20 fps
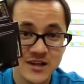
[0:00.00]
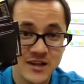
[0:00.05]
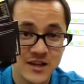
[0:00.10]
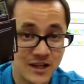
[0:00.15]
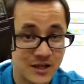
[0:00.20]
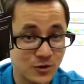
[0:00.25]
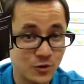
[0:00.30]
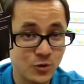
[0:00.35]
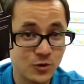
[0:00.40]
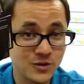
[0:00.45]
I
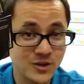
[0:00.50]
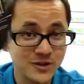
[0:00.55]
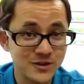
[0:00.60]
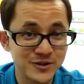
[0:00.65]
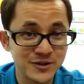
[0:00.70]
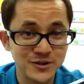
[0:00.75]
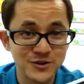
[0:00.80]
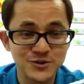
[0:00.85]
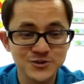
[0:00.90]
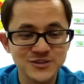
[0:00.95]
got a whole lot of
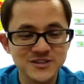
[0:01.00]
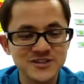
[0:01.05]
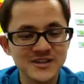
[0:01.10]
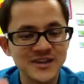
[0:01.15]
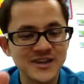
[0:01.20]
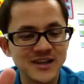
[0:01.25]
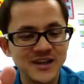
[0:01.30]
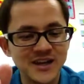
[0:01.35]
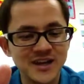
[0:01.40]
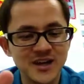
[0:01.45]
those.
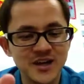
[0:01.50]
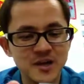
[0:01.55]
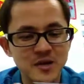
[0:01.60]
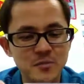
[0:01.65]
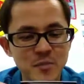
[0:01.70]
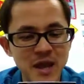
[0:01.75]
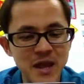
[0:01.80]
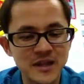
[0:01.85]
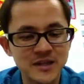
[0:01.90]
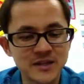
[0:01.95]
Uh,
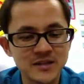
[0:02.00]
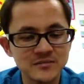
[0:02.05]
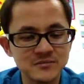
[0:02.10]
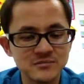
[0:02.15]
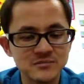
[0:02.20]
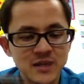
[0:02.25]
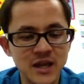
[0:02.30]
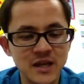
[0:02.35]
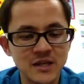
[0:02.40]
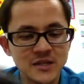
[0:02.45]
Manning,
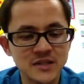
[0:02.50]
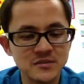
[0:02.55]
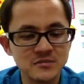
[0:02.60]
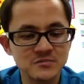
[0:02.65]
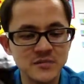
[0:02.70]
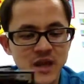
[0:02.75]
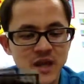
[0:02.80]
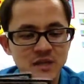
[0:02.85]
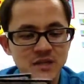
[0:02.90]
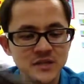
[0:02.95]
Manning,
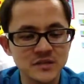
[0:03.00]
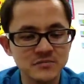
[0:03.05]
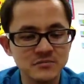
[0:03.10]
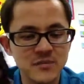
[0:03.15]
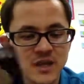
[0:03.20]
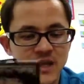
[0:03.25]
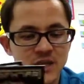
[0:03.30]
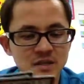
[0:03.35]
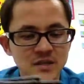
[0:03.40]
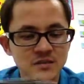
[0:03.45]
Manning,
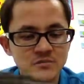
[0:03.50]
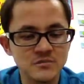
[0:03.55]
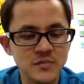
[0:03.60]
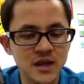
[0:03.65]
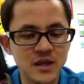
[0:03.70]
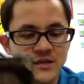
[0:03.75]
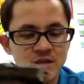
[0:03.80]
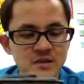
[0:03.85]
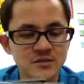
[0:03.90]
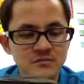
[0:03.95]
Manning,
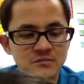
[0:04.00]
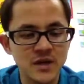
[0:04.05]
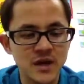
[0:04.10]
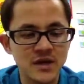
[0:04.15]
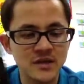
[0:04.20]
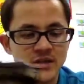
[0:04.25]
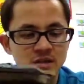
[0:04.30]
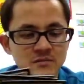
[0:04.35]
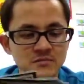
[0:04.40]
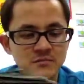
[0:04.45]
Manning,
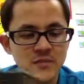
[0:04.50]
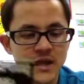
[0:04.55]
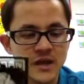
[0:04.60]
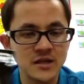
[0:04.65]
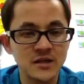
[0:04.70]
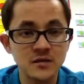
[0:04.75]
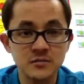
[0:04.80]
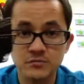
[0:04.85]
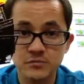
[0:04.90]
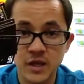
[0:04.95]
Manning,
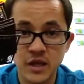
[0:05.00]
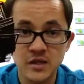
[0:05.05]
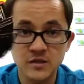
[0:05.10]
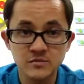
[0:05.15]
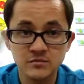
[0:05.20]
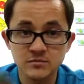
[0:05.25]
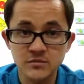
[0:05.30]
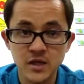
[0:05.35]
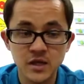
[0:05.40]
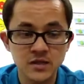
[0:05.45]
Manning,
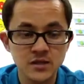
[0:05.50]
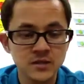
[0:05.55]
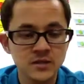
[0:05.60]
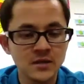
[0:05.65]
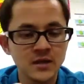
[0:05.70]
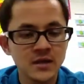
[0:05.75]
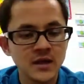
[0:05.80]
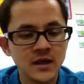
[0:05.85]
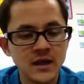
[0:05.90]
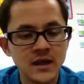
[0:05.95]
Peyton Manning,
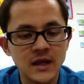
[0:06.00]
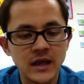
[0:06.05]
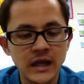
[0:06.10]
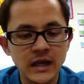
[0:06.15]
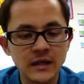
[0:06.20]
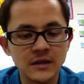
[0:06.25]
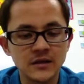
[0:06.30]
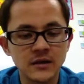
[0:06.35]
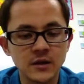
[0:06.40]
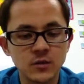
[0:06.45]

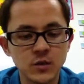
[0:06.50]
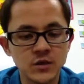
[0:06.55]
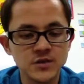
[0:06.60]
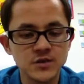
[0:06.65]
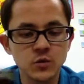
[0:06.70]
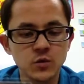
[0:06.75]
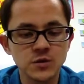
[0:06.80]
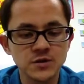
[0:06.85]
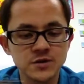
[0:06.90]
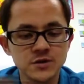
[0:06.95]
and uh,
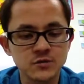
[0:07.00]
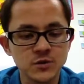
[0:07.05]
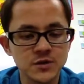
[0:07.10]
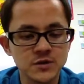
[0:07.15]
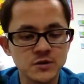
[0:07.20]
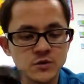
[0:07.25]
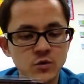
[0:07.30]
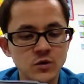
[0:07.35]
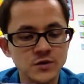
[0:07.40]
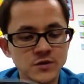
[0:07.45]
Russell Wilson,
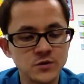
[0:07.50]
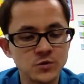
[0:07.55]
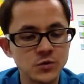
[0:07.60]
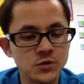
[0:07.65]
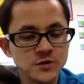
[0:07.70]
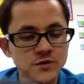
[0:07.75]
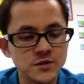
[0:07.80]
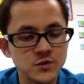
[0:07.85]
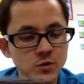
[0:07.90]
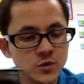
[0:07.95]
Russell Wilson,
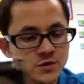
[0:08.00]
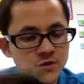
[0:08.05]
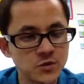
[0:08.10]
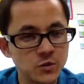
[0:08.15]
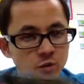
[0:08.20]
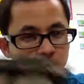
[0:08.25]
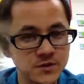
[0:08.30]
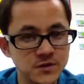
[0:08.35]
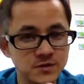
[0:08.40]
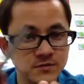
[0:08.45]
Wilson, Wilson,
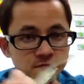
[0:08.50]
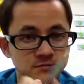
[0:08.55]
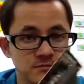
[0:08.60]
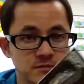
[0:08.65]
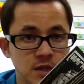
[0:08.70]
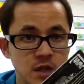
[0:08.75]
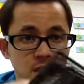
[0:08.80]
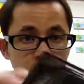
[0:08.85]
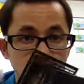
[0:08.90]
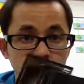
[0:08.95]
Wilson,
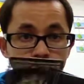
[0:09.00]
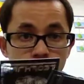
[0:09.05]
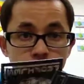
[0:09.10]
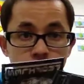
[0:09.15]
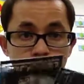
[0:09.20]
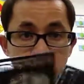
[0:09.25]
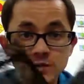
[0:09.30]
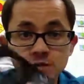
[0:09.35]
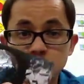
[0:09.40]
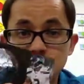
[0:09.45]

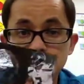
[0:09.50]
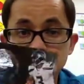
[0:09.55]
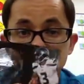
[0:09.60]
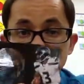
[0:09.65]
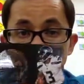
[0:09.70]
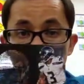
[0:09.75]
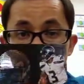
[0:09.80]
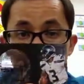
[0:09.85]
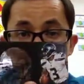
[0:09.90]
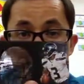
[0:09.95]
Wilson, Wilson,
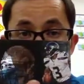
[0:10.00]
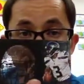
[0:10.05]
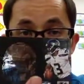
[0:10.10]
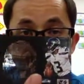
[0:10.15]
Wilson.